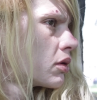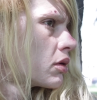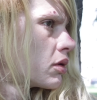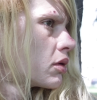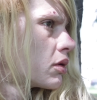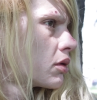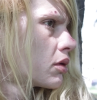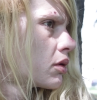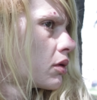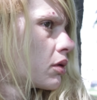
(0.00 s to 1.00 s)
Nothing?
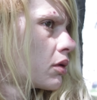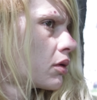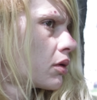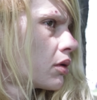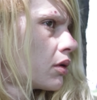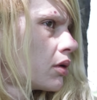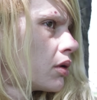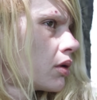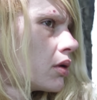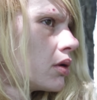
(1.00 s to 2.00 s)

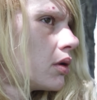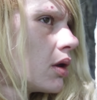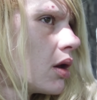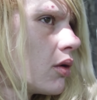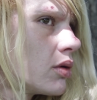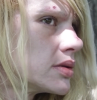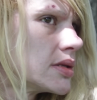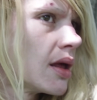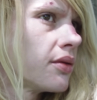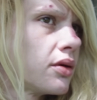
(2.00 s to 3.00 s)
You want to give
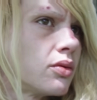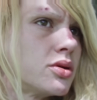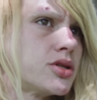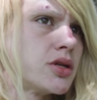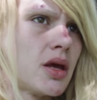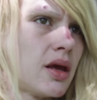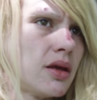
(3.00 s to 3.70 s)
yourself any advice?